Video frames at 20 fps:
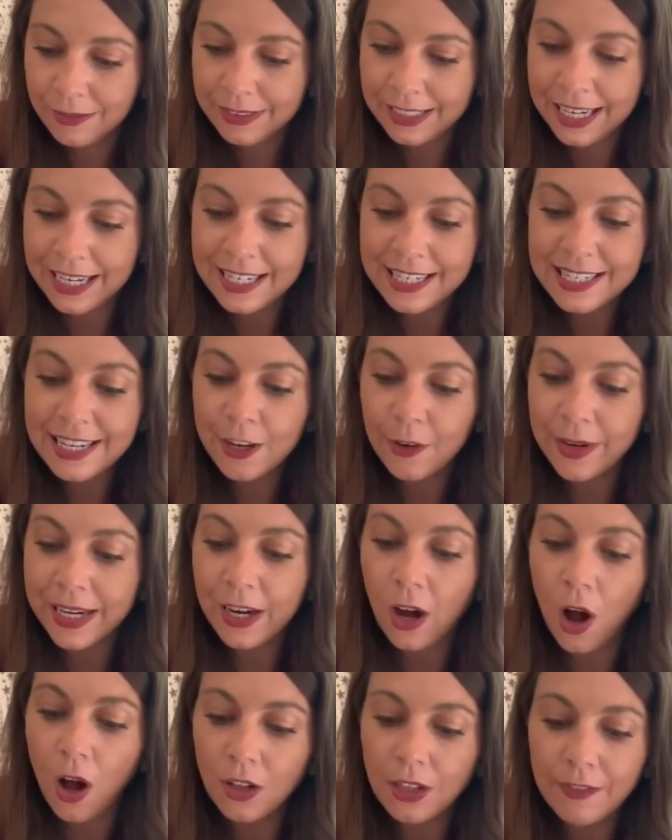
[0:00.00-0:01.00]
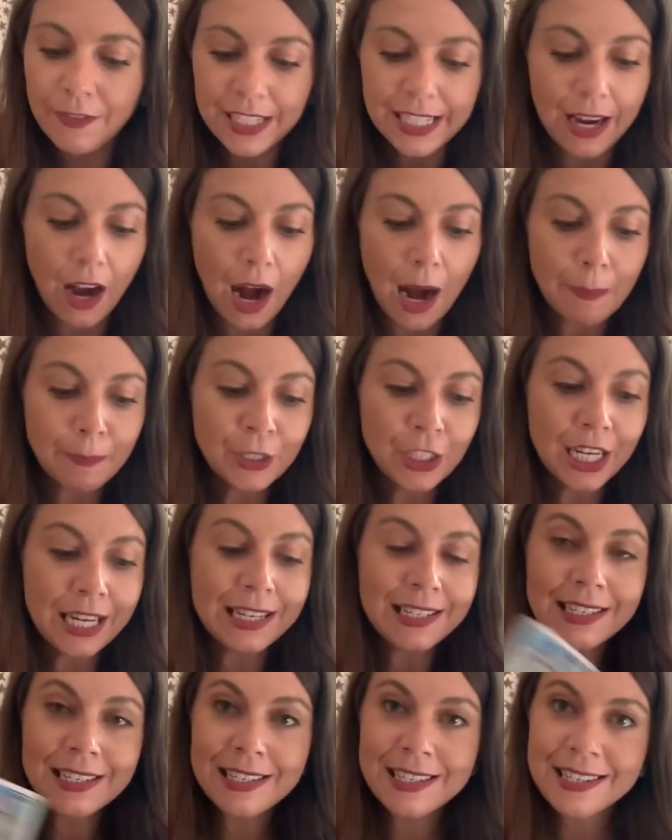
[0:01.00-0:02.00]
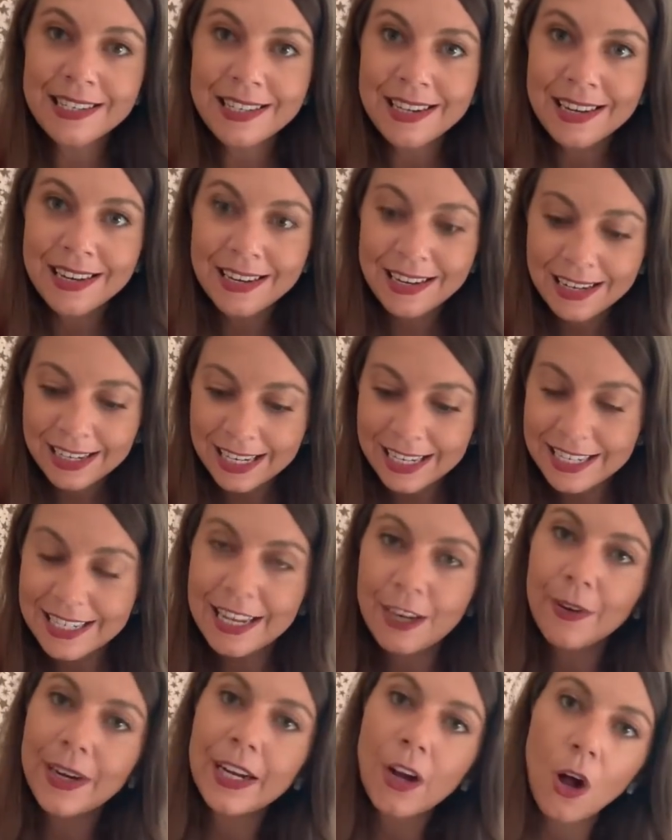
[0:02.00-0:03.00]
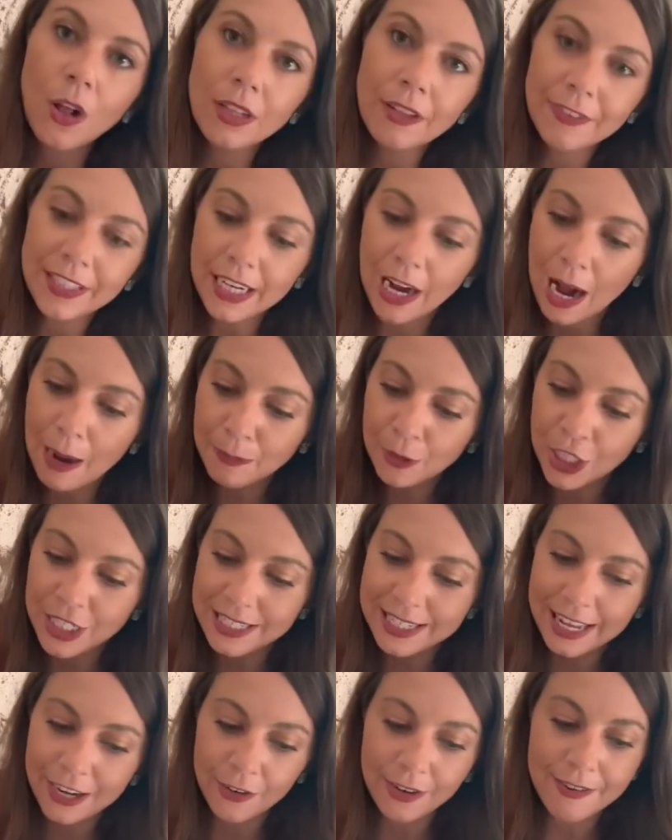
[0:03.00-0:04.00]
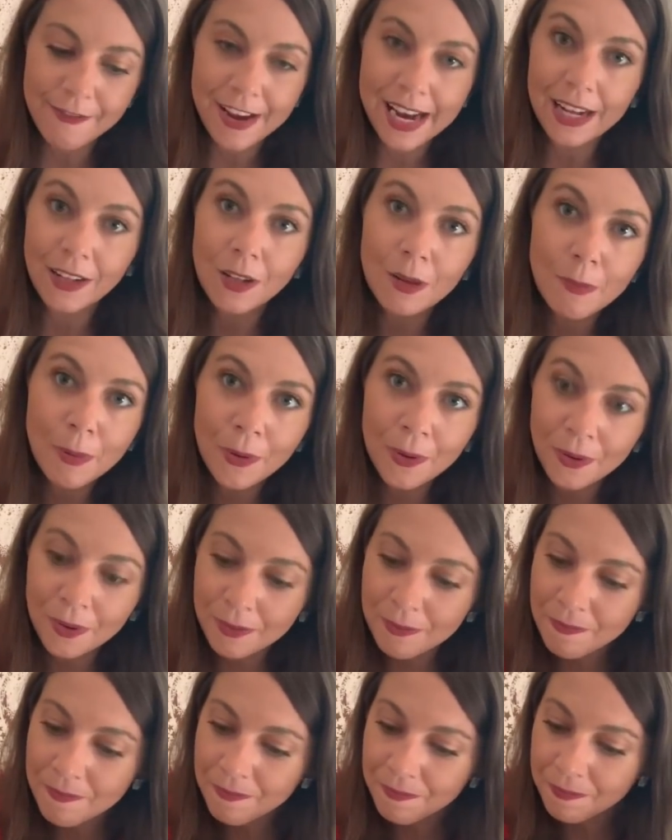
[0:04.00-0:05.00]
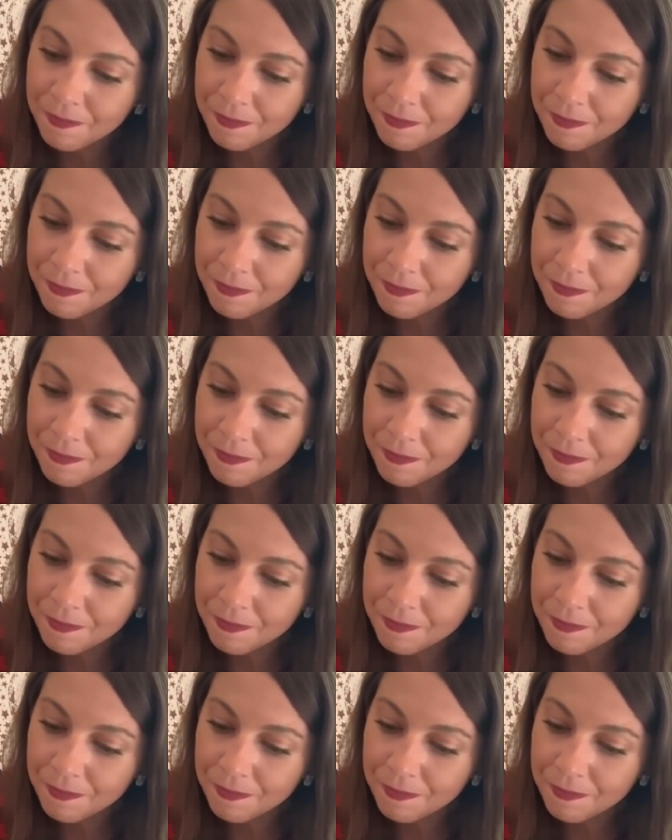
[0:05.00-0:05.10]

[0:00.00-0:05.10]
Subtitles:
Considering all of the options that are available,